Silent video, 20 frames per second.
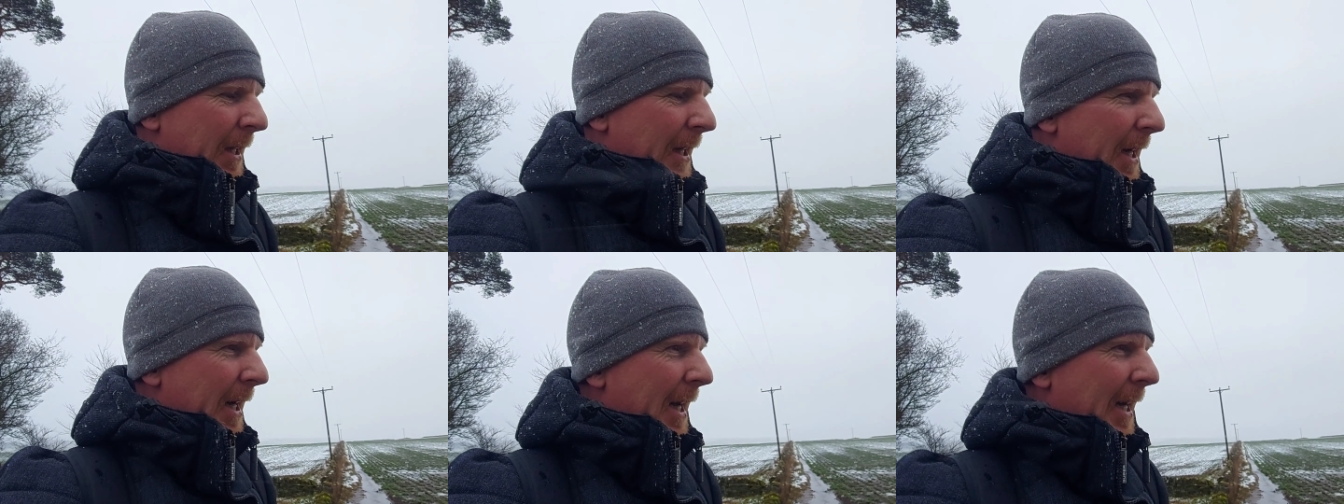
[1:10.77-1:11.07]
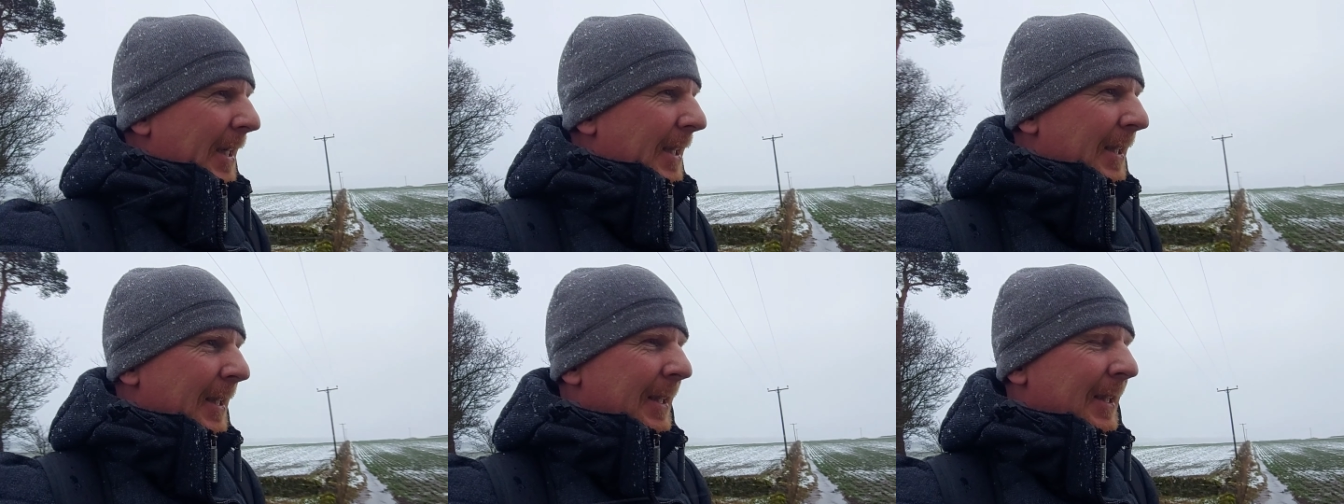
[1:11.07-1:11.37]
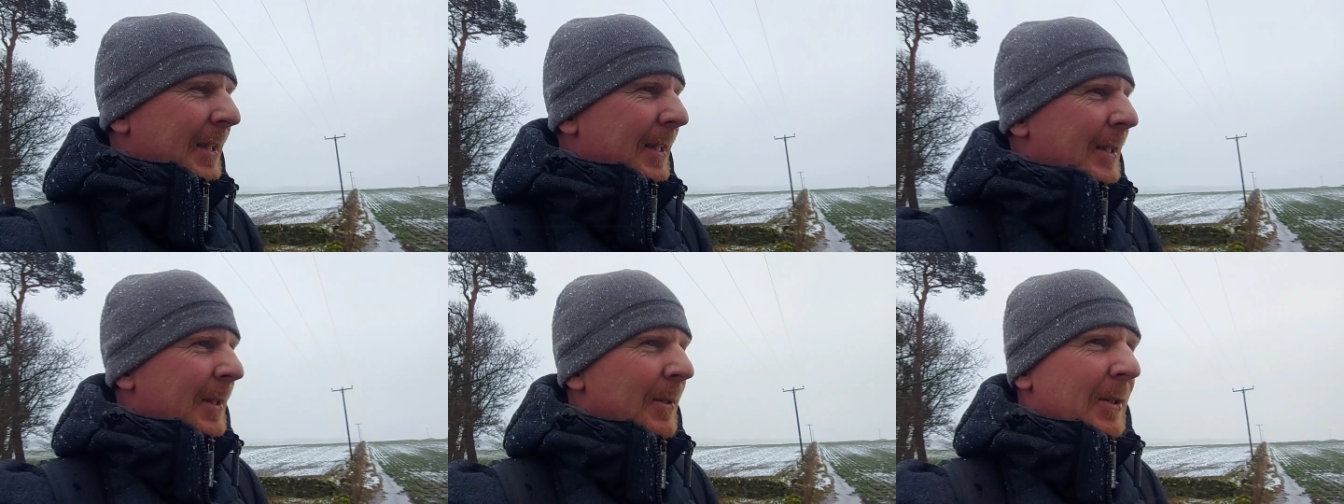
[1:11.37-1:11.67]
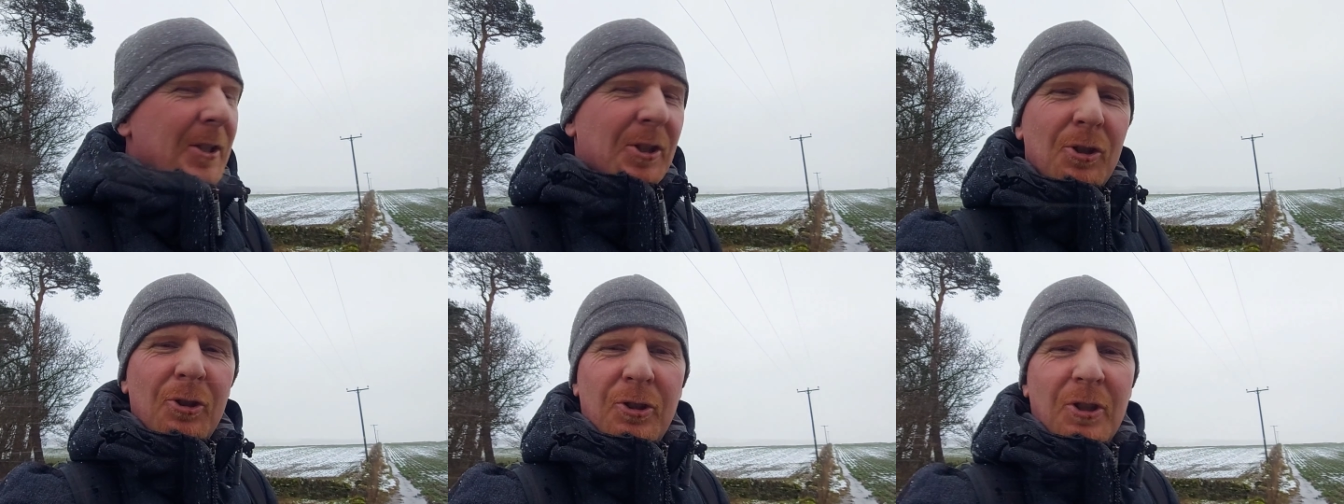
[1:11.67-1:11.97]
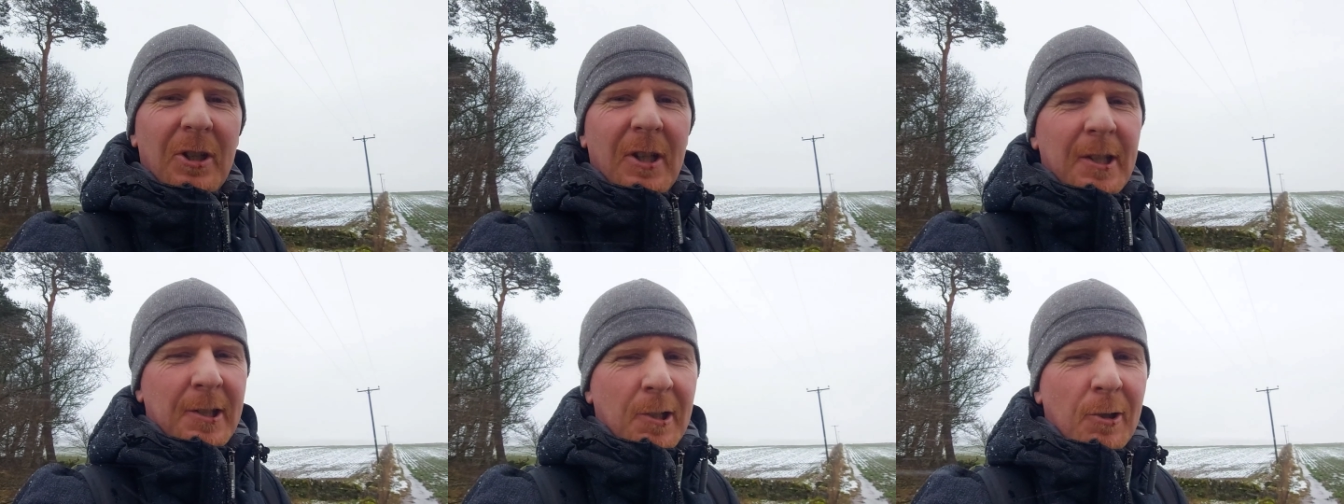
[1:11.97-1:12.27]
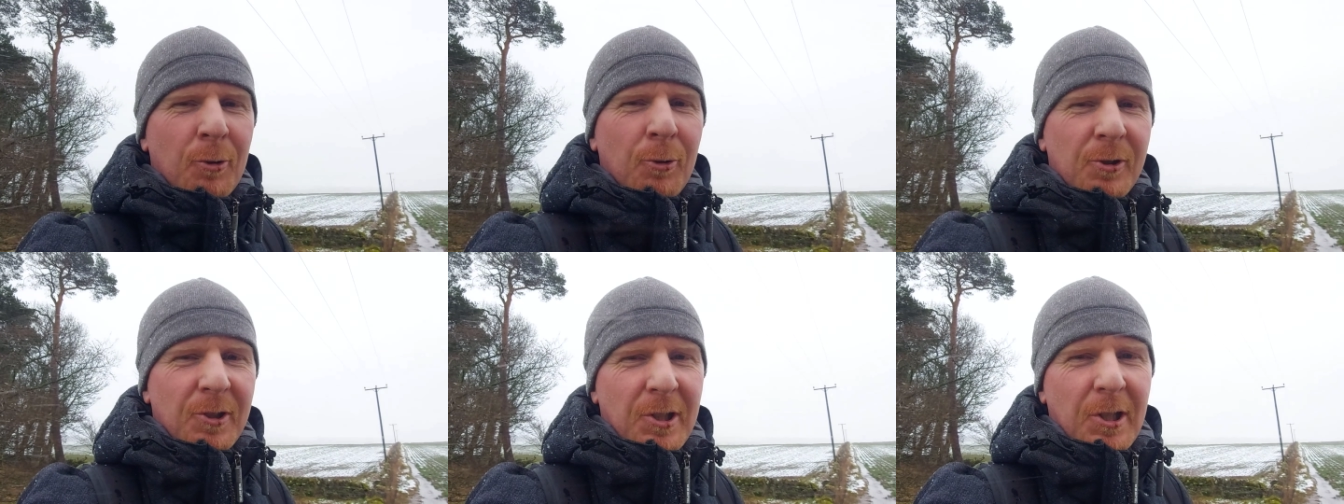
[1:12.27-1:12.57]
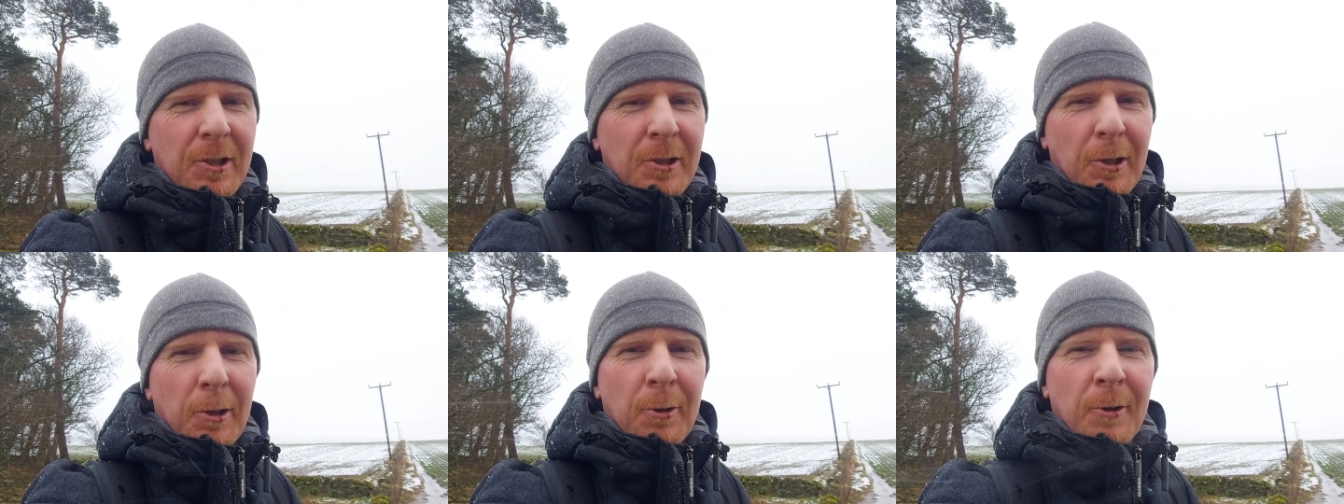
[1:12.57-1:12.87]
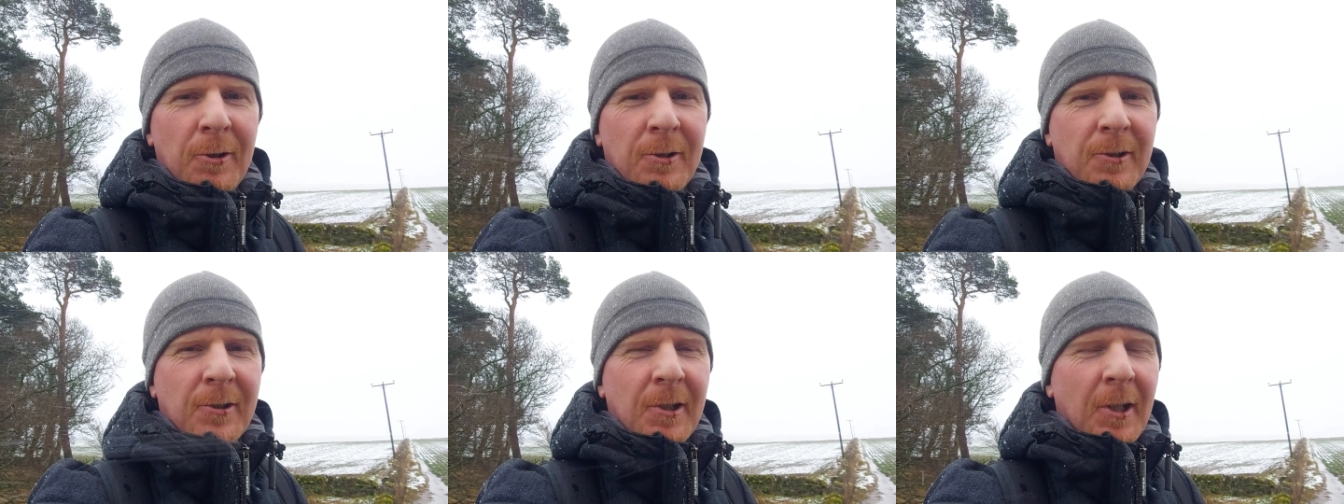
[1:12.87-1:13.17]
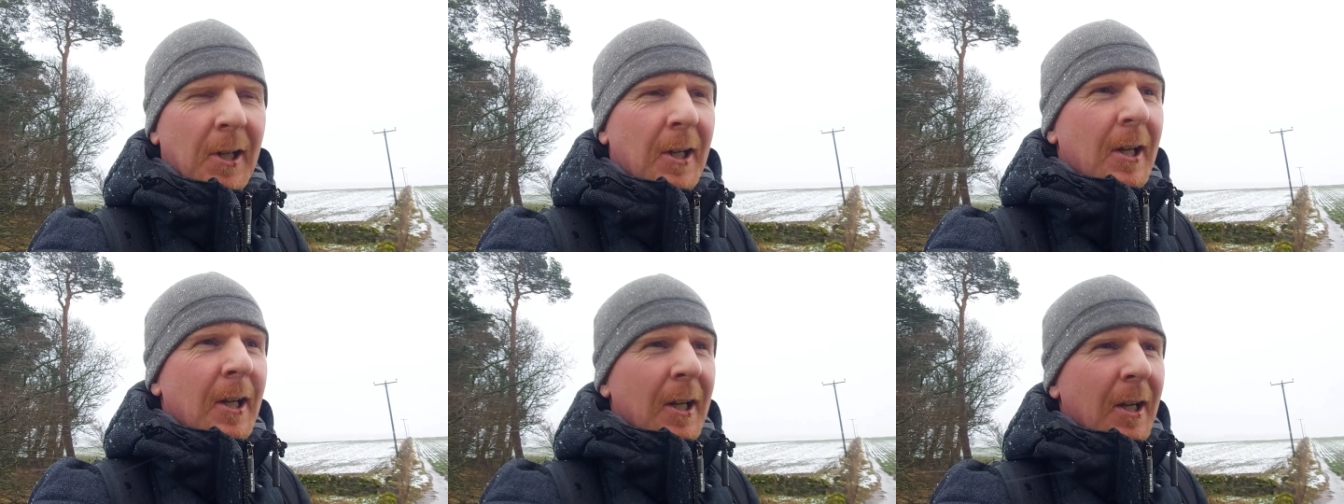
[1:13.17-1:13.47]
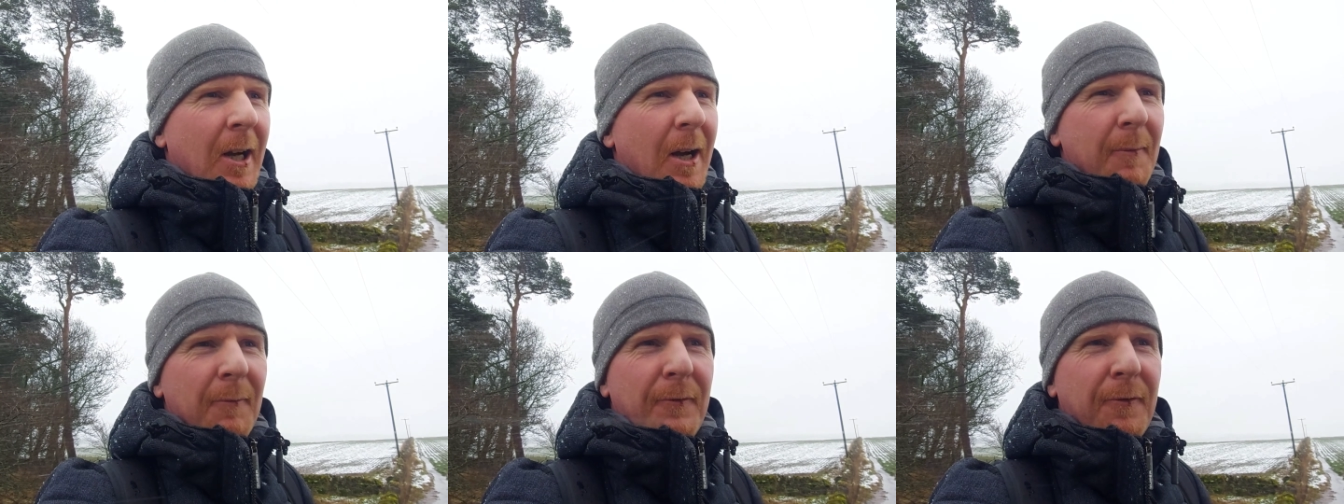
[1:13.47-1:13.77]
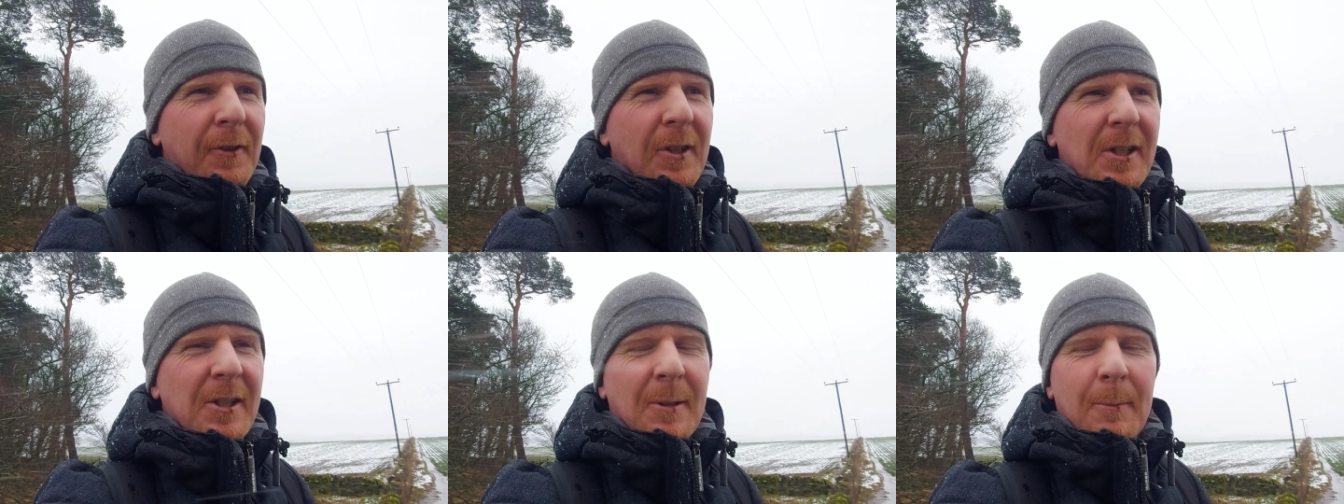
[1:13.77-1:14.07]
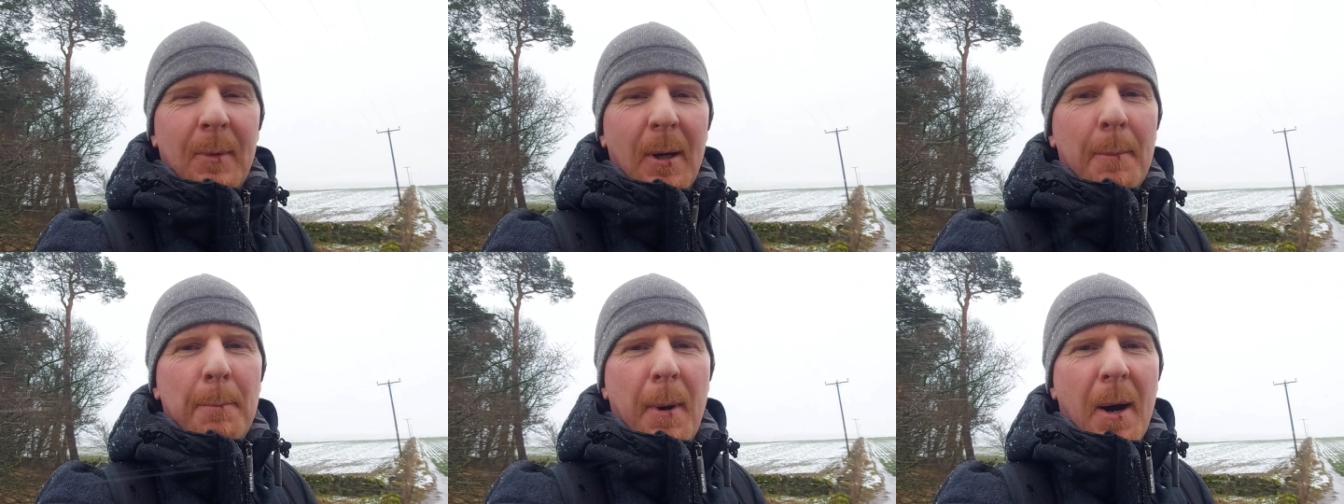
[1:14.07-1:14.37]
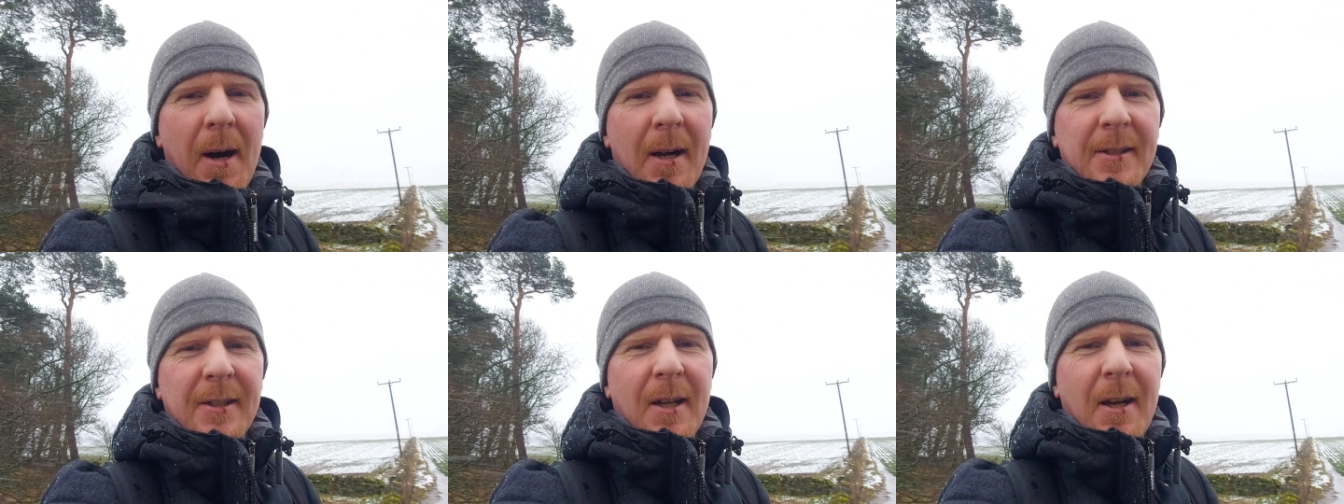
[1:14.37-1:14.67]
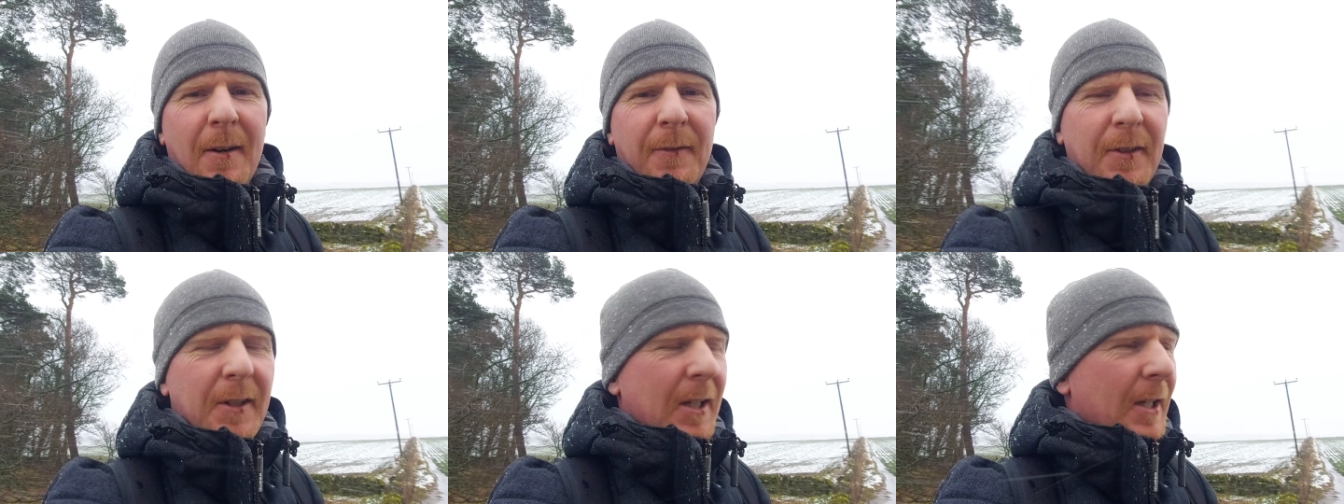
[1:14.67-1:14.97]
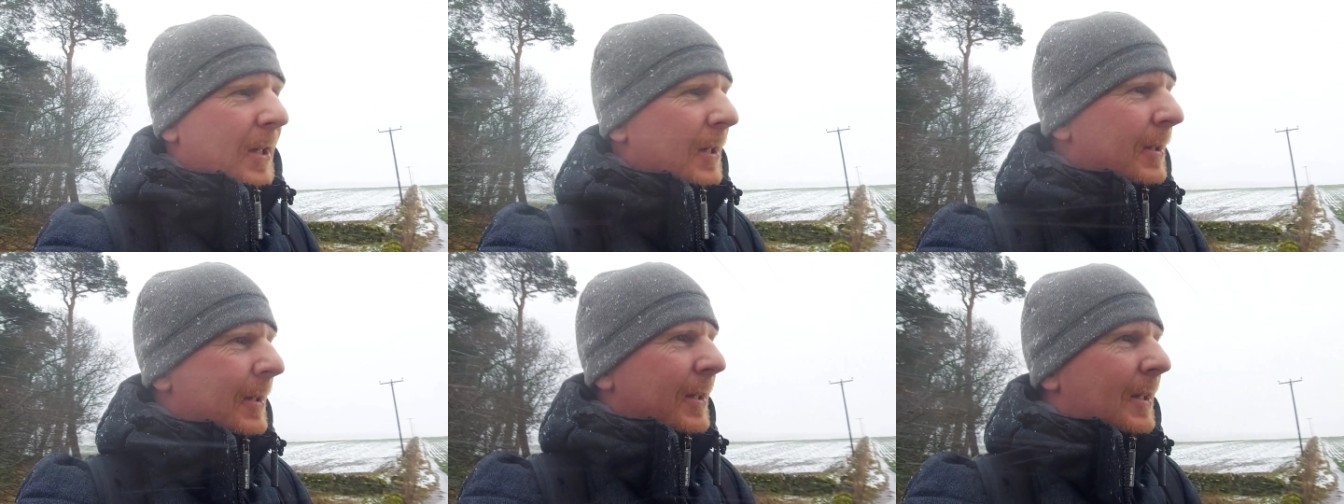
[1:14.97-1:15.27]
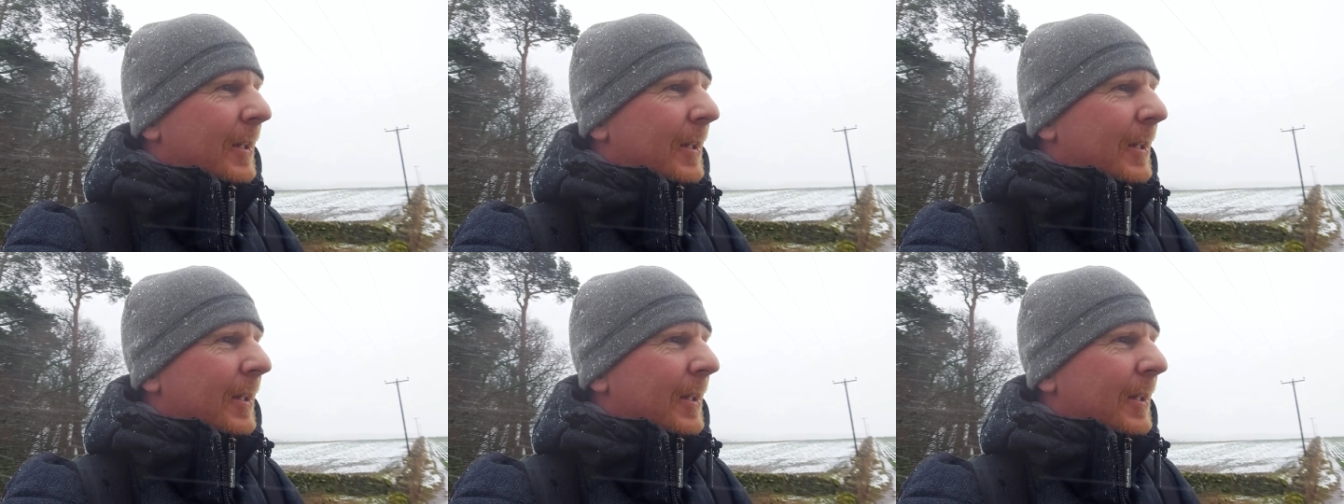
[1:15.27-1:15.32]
Aye, these are nice and cosy in your house. I'm freezing my bars off here.